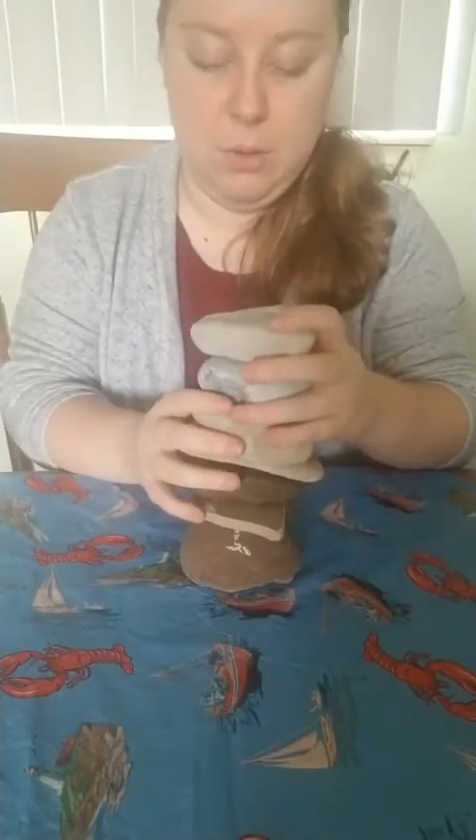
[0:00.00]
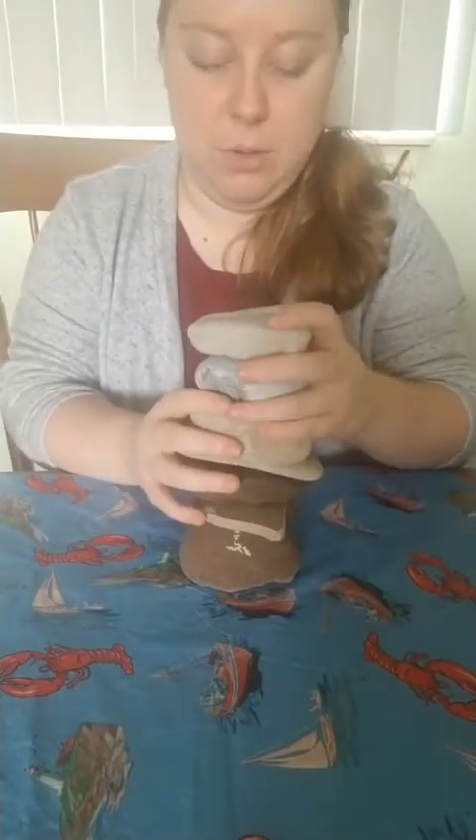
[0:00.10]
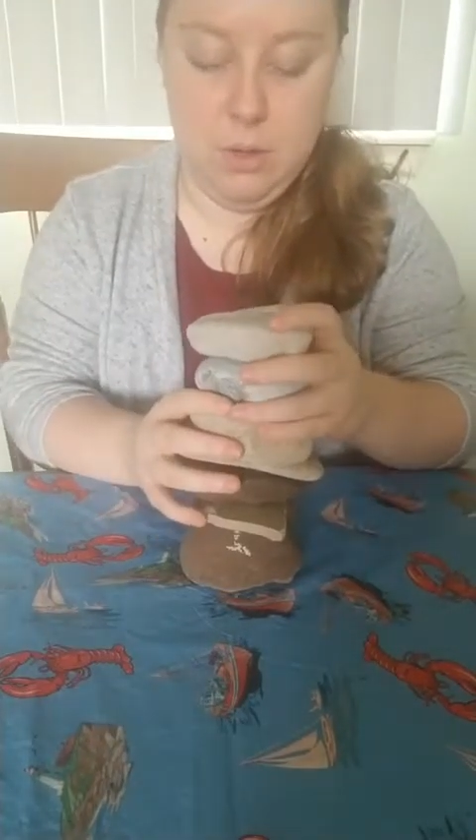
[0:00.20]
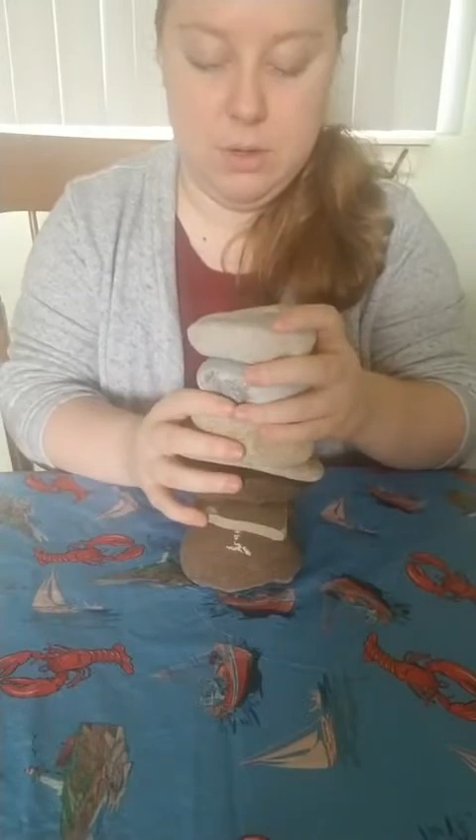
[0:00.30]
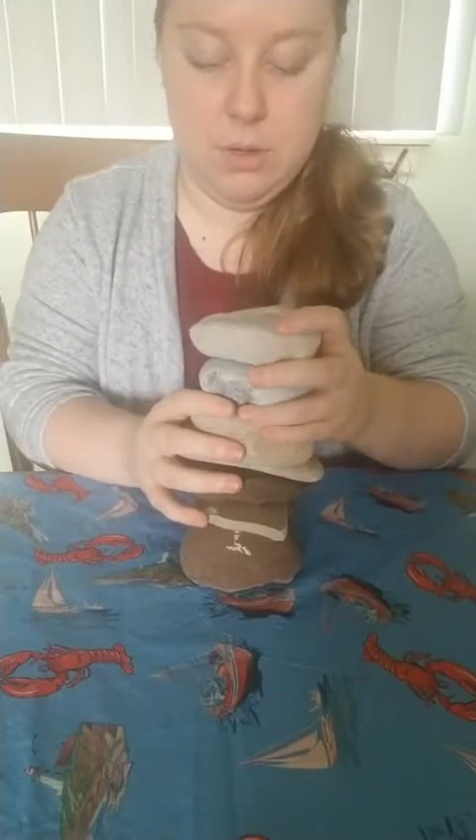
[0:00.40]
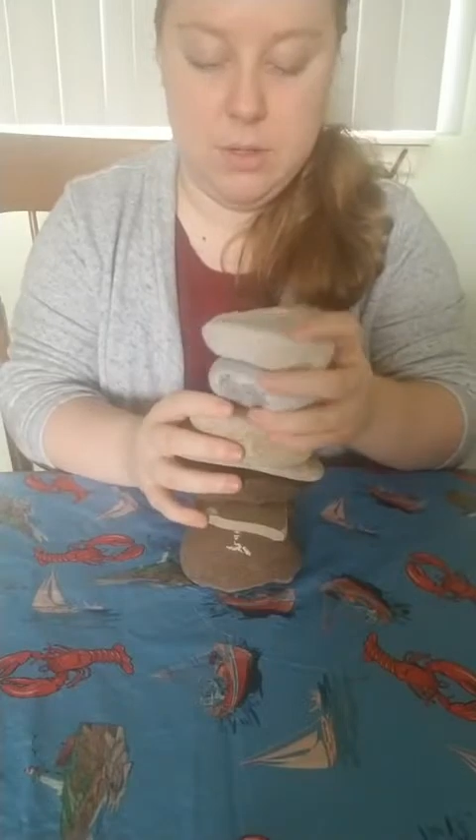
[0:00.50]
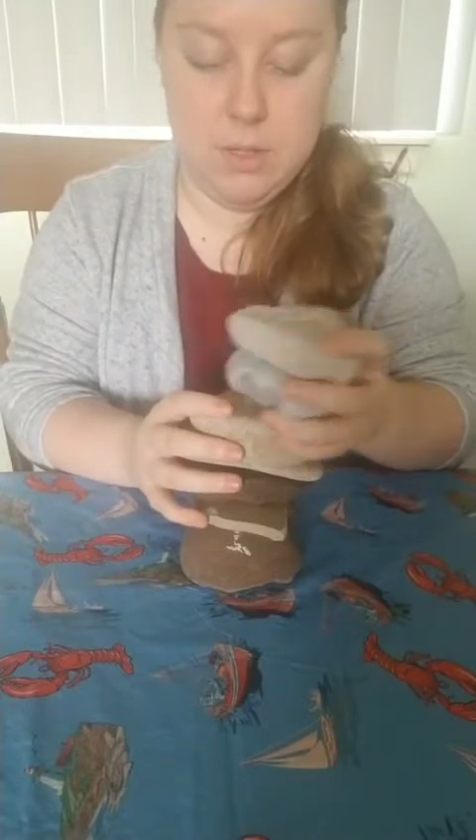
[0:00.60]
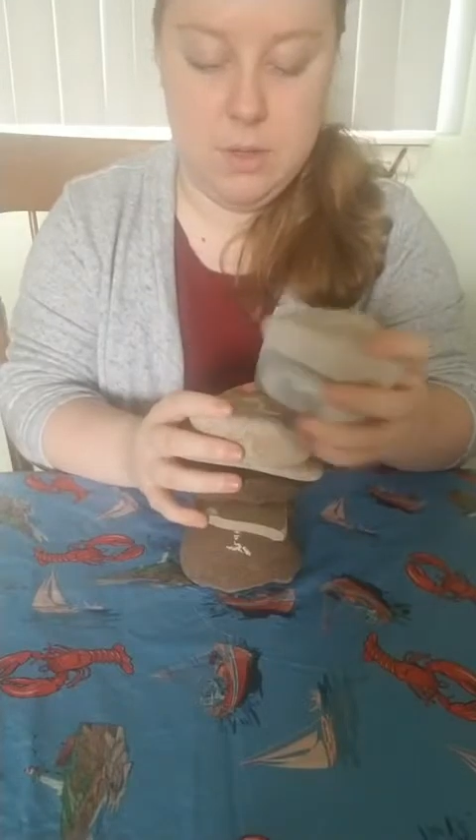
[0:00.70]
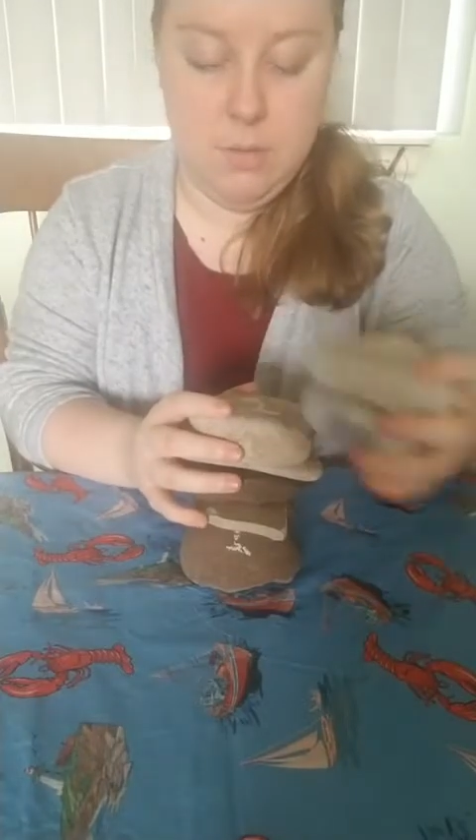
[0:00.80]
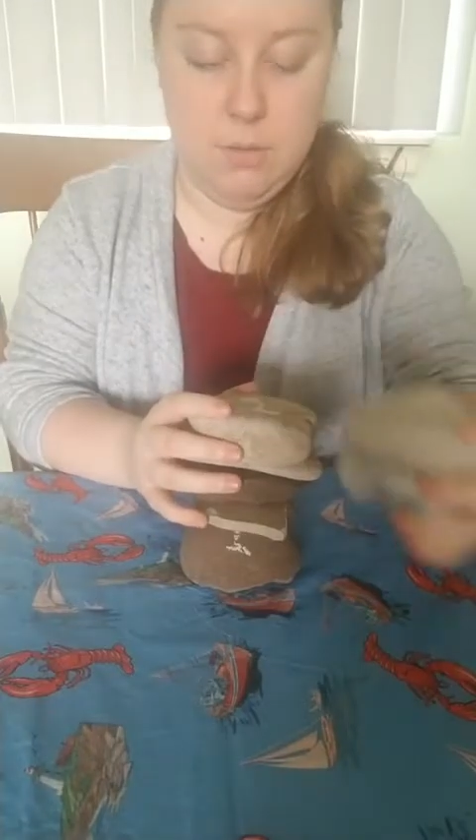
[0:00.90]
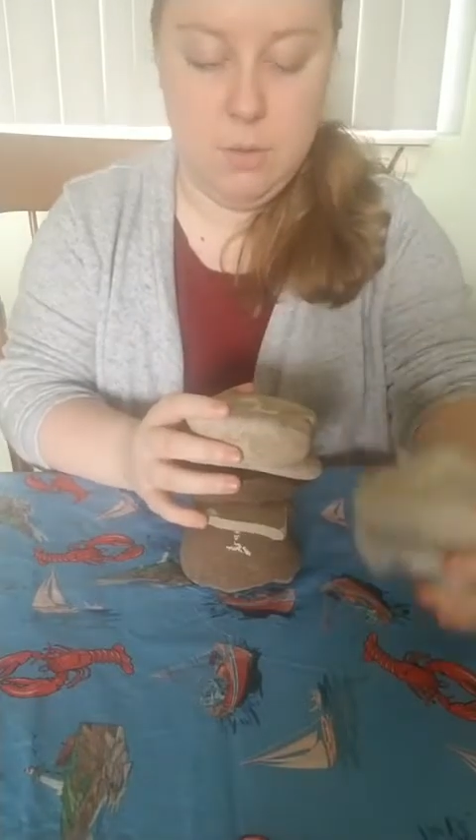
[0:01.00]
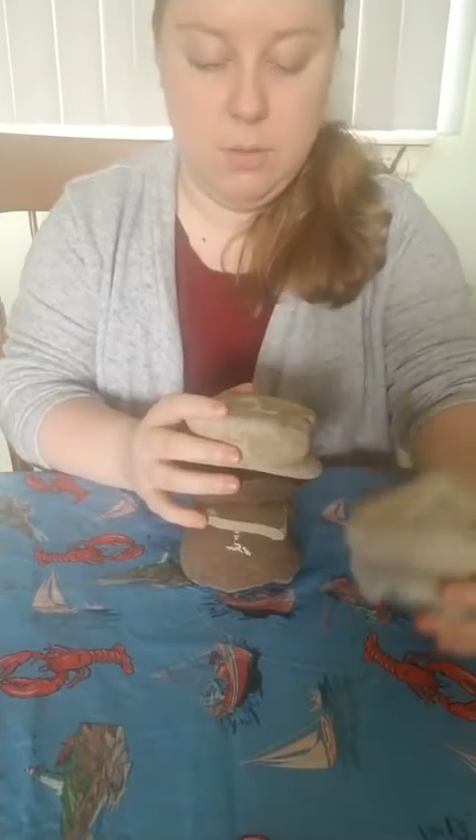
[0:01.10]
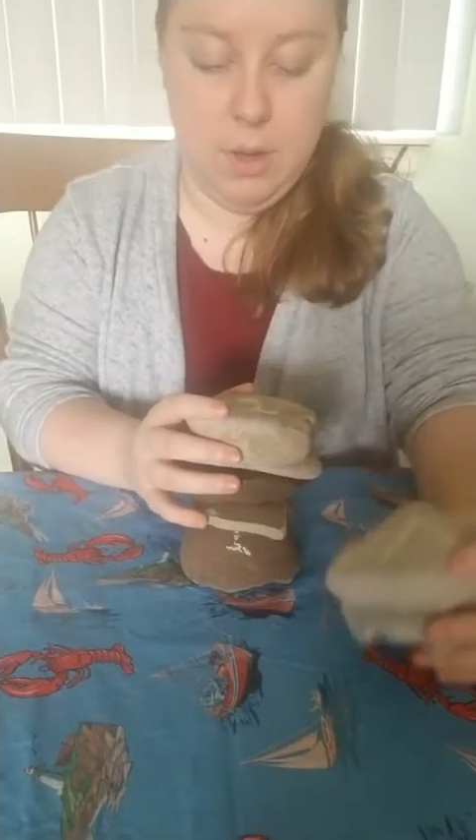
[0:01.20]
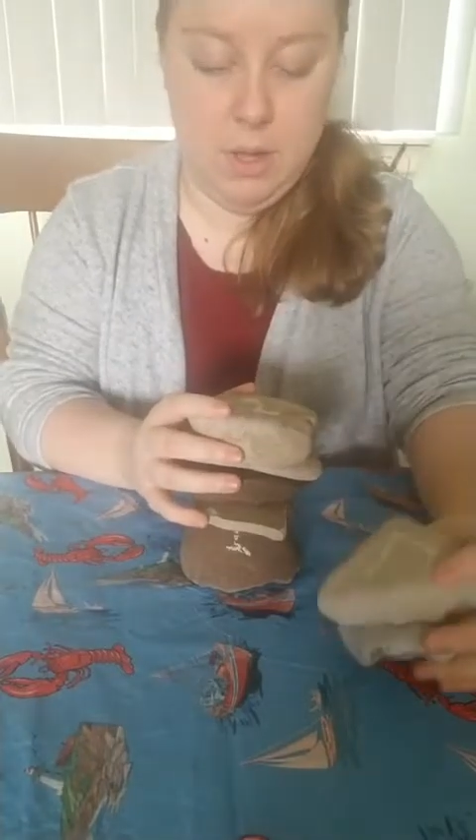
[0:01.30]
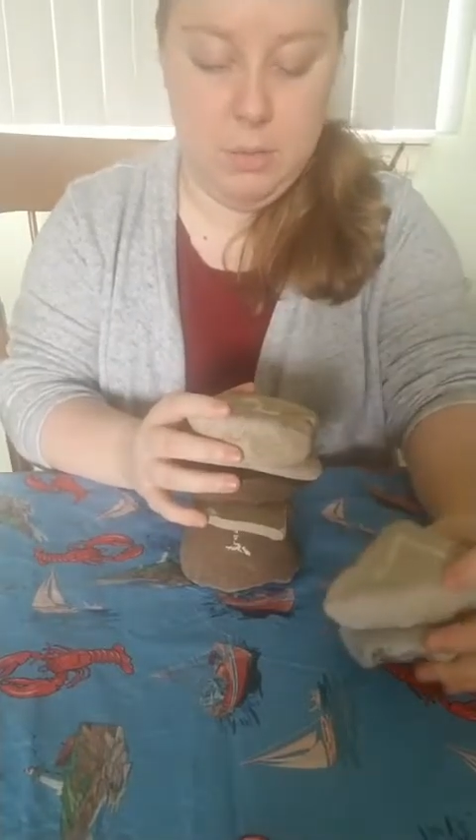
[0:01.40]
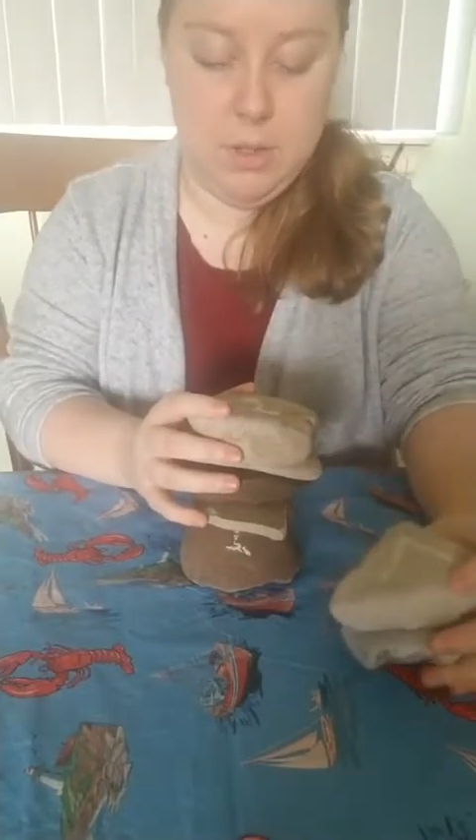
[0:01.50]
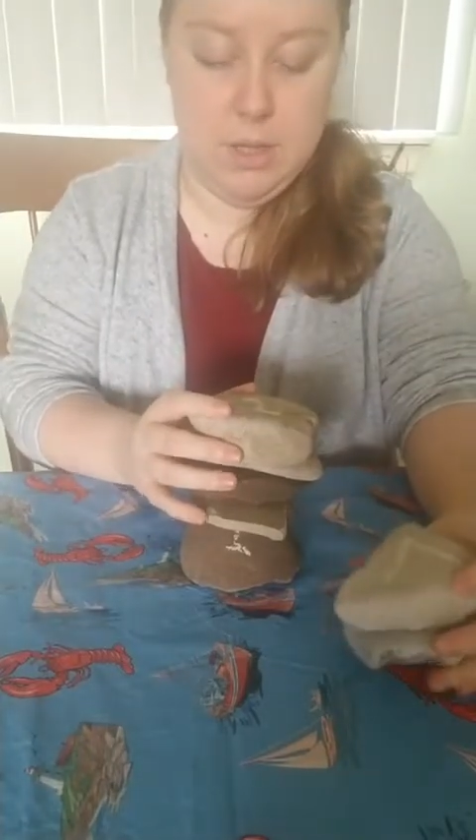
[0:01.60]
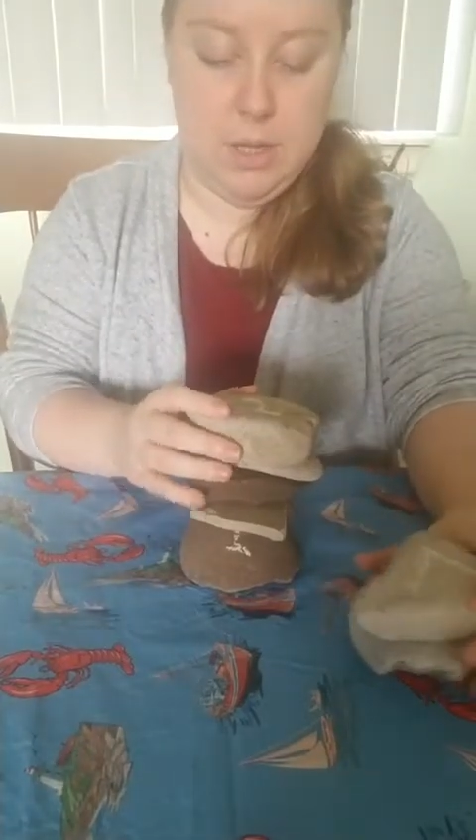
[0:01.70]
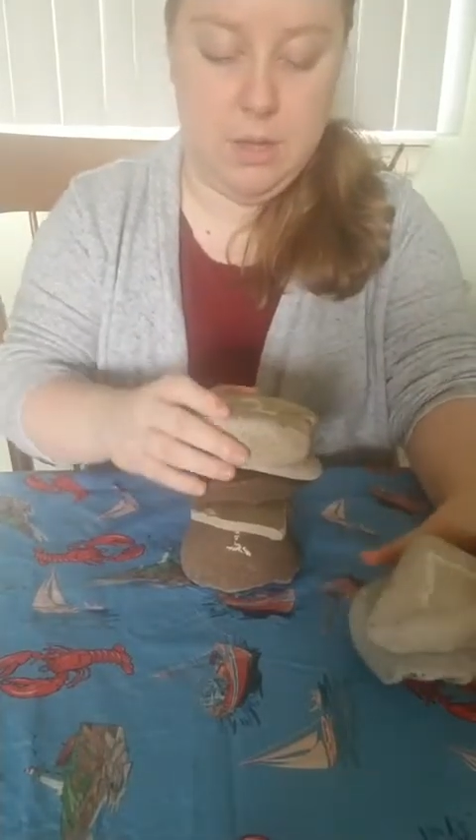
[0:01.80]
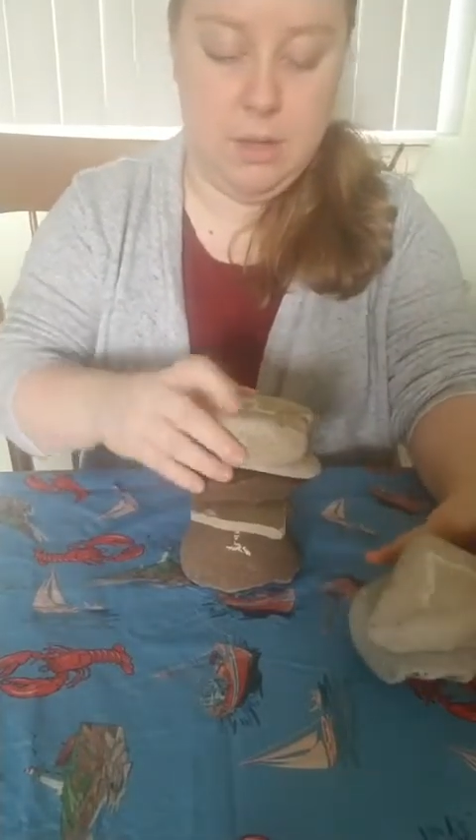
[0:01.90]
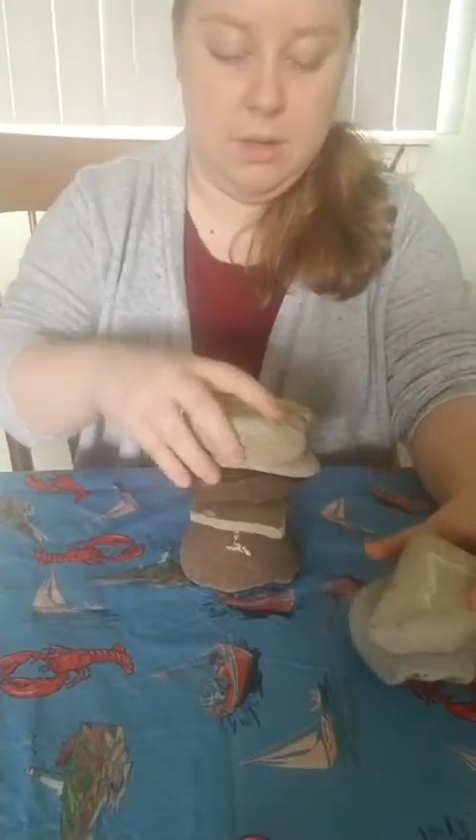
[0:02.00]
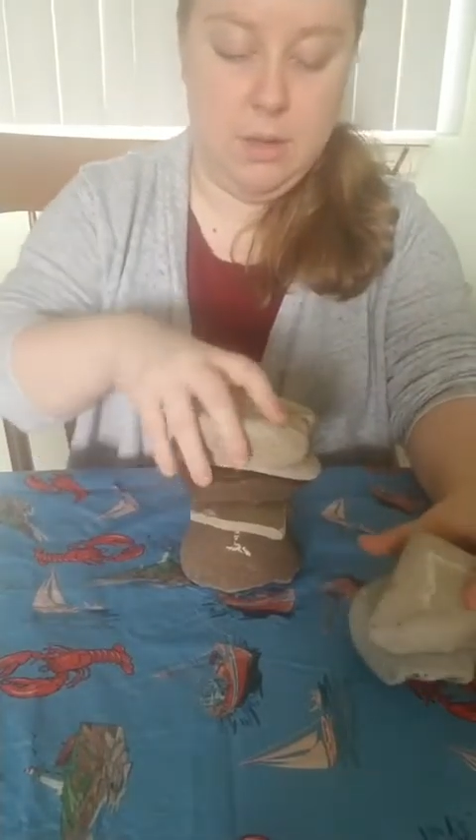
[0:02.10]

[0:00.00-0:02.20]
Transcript: orders for rock building.